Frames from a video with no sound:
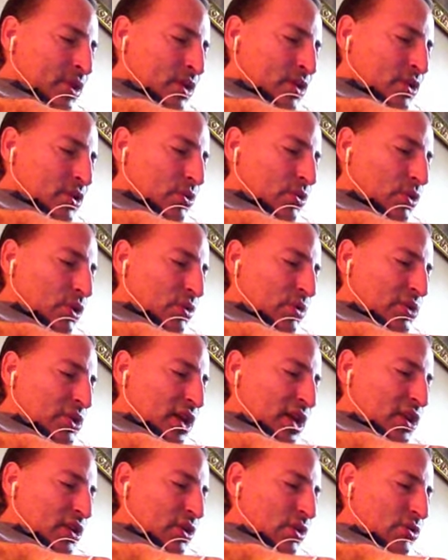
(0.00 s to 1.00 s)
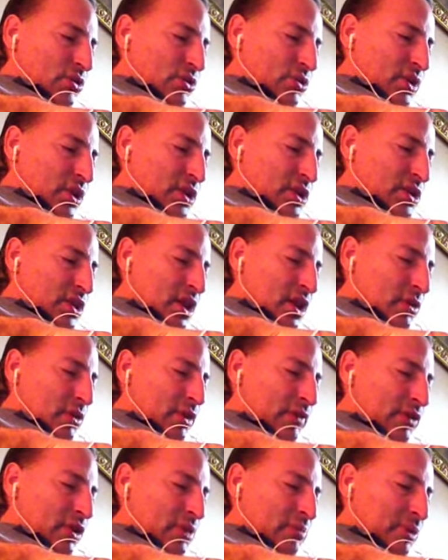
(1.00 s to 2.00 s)
Your word was unknown to us. We
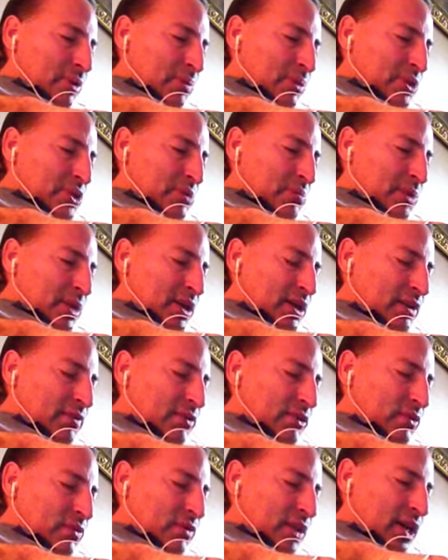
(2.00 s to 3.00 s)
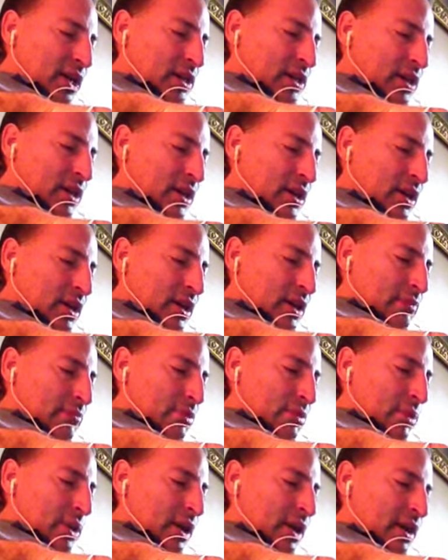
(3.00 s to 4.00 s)
have heard people speak of you vaguely,
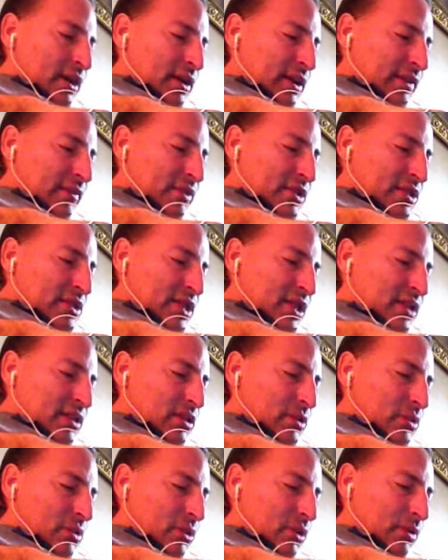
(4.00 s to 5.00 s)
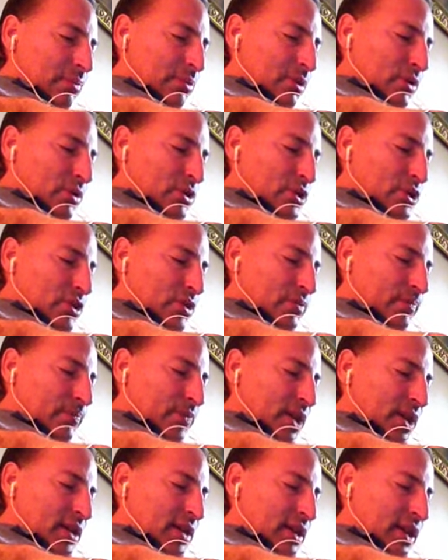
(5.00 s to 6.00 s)
but we had never seen you or approached you.
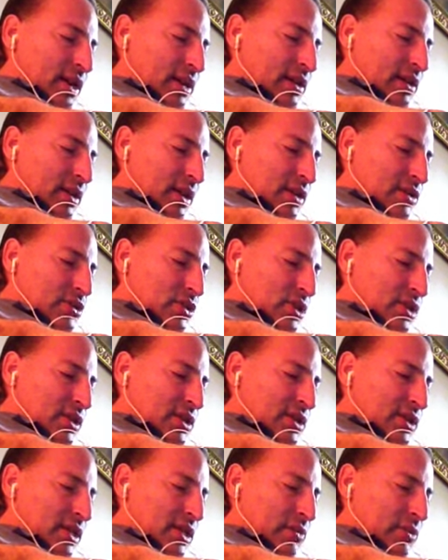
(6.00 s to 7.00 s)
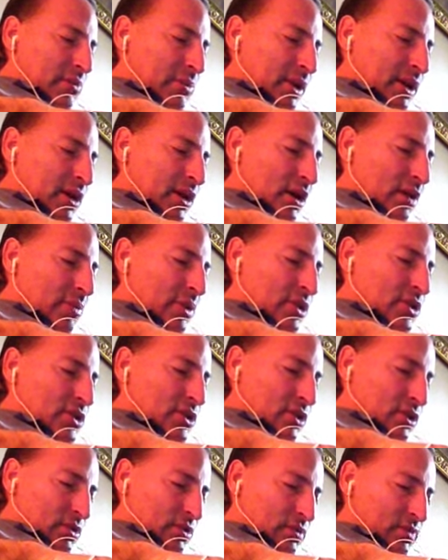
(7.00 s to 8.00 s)
And yet, as you can see, we pay homage
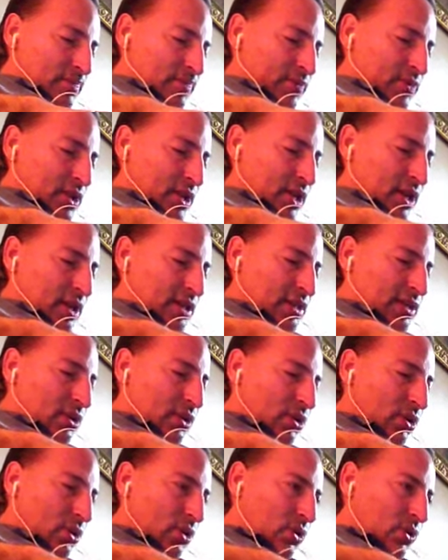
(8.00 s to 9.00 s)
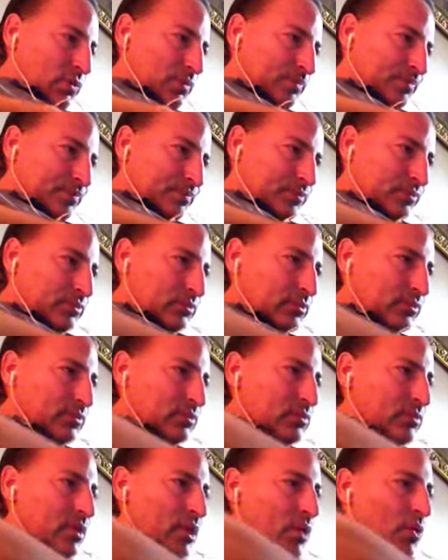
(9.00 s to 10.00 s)
to you. It is the whole
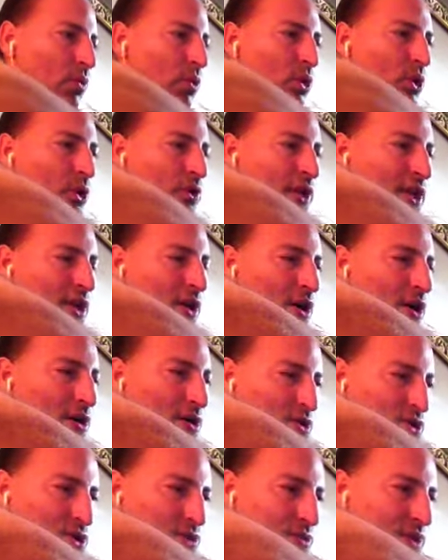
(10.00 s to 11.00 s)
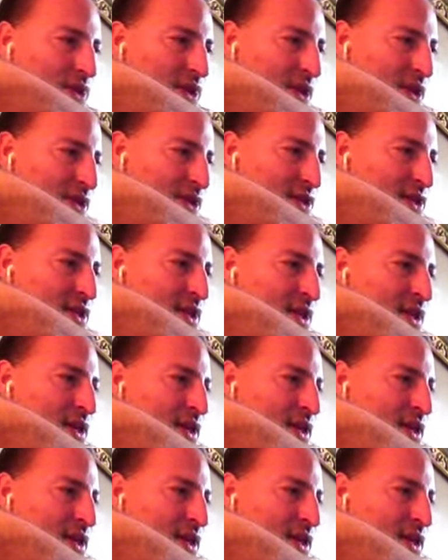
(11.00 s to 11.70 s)
world that honors you with us.